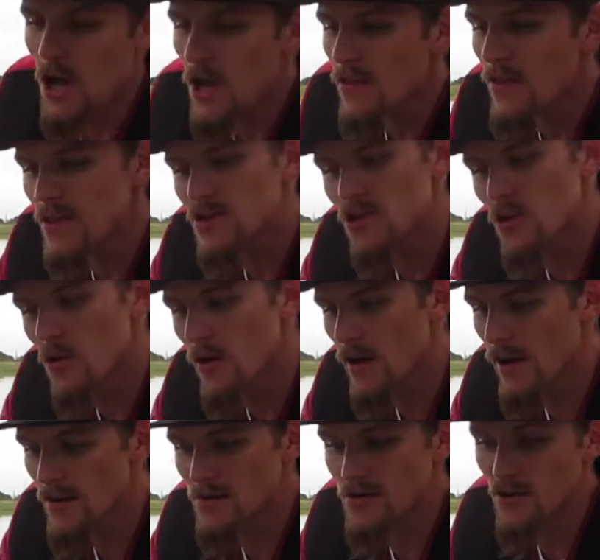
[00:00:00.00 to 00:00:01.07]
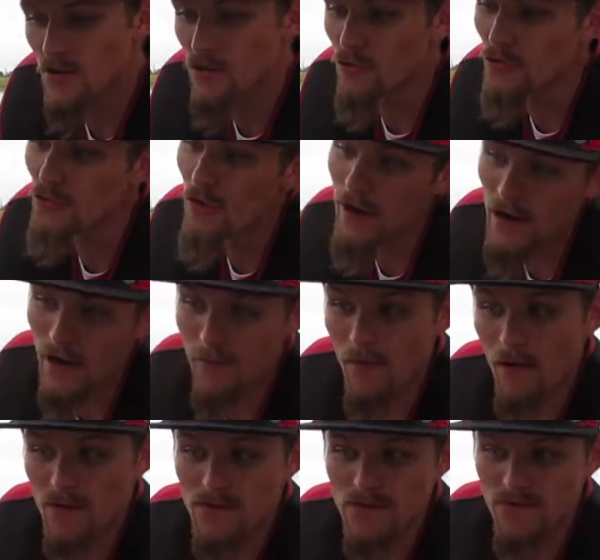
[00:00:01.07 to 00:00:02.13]
This lure is great
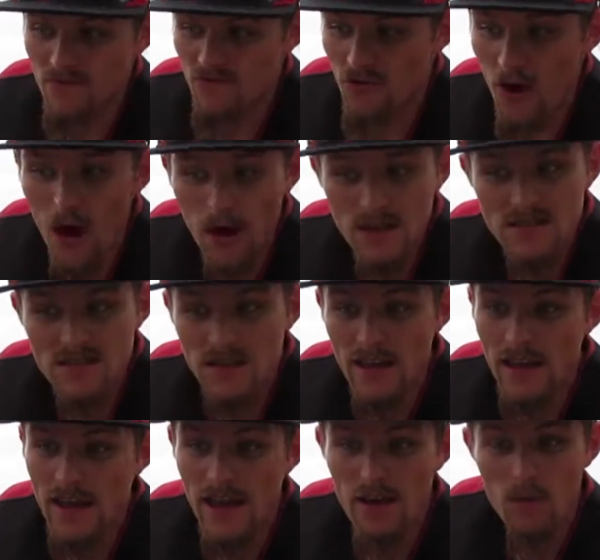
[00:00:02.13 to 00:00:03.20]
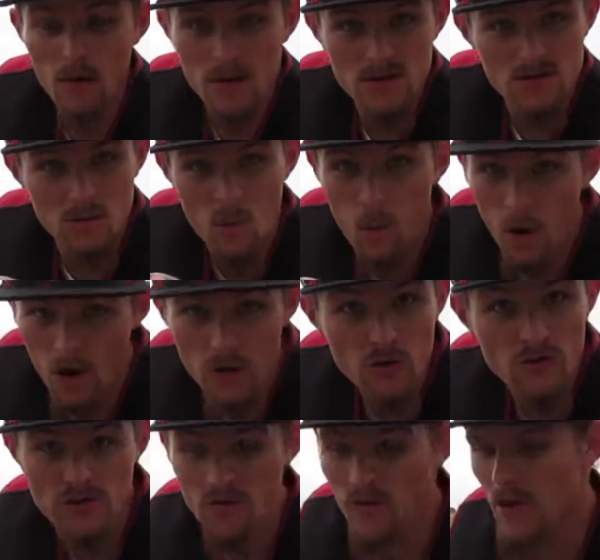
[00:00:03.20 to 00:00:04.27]
amongst rocks. It, it works
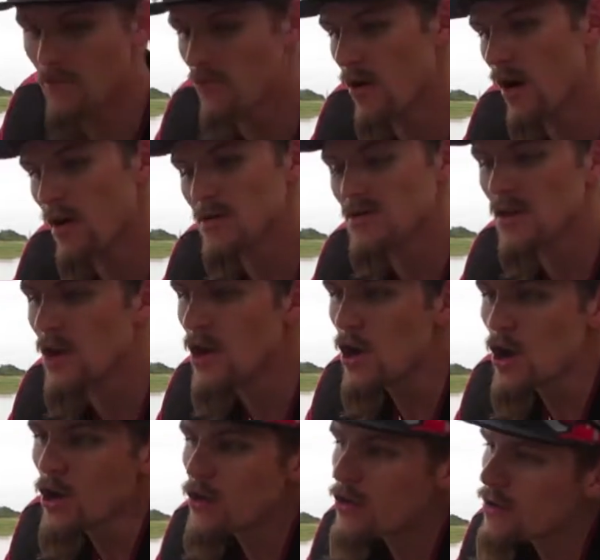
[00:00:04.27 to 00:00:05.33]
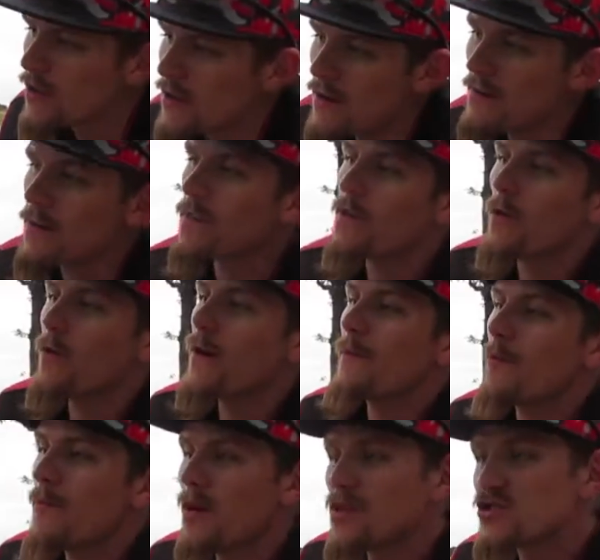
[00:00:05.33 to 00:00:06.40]
wonders around rocks. You can throw it up
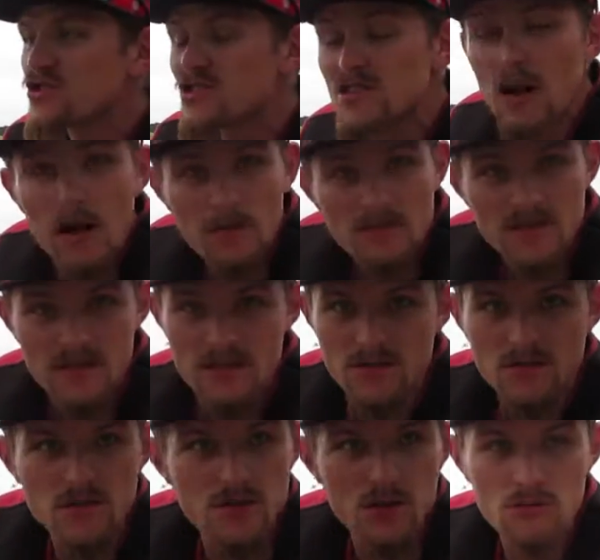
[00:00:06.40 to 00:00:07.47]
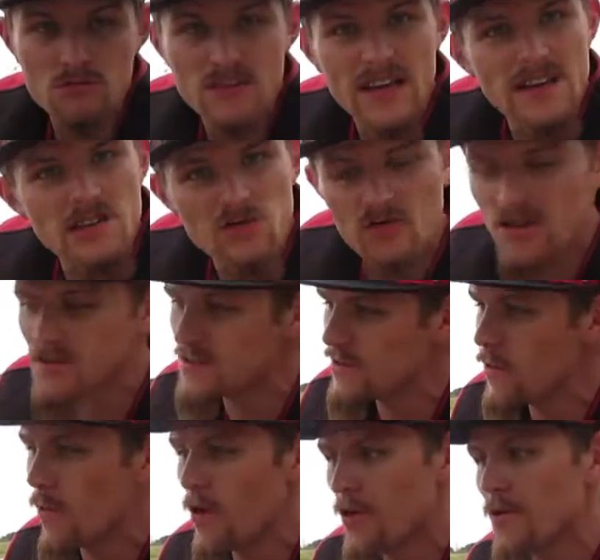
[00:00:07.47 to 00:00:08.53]
amongst stumps and you know dead trees in
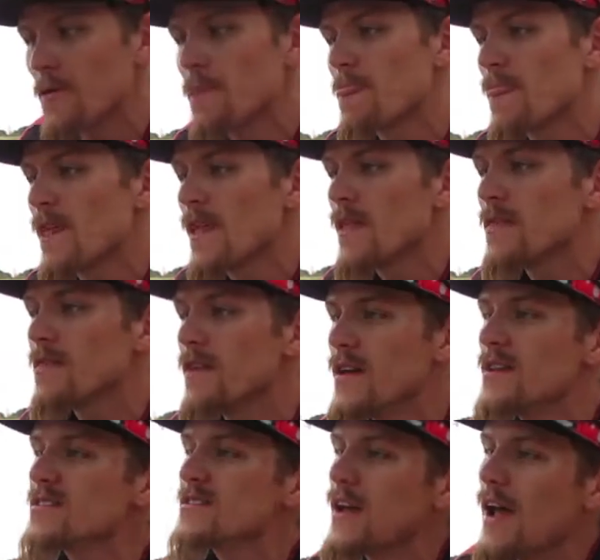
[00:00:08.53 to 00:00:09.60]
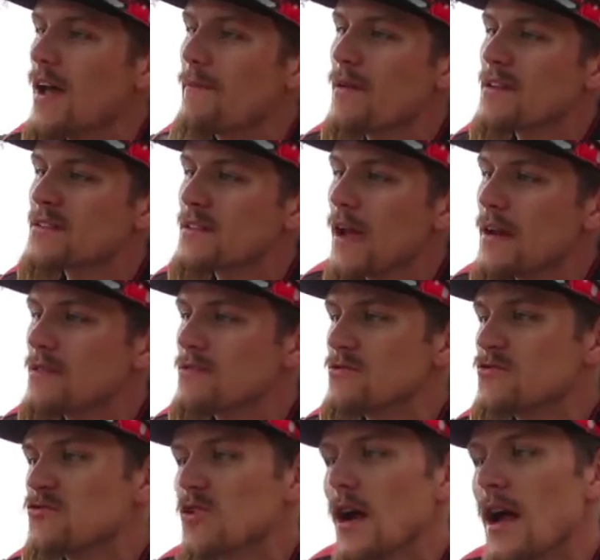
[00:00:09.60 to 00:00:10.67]
the water. This I am excited to
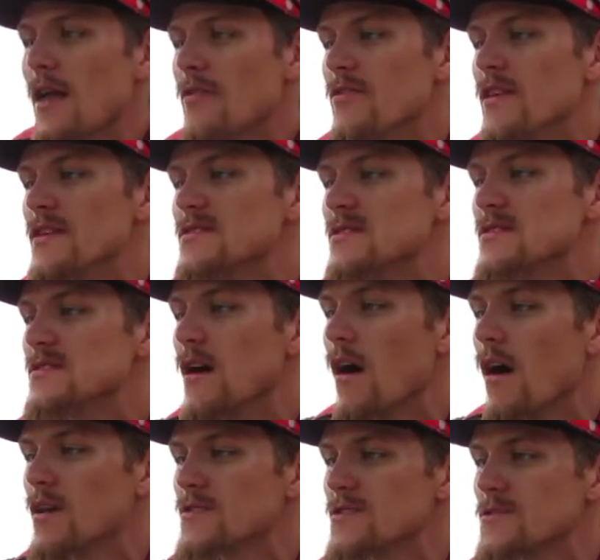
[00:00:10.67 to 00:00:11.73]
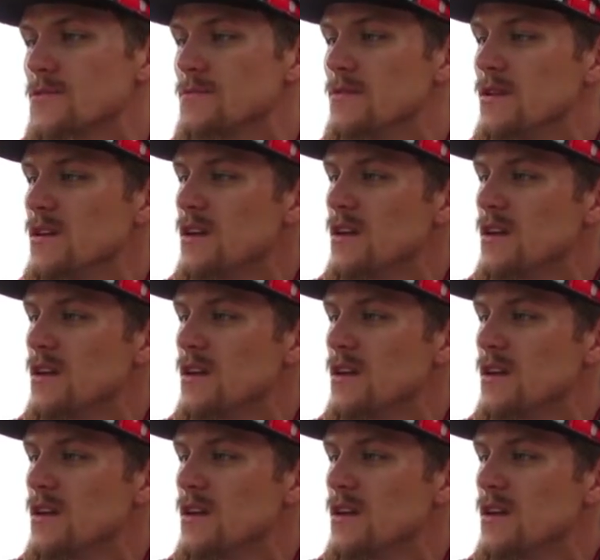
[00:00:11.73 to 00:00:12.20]
try. This is awesome.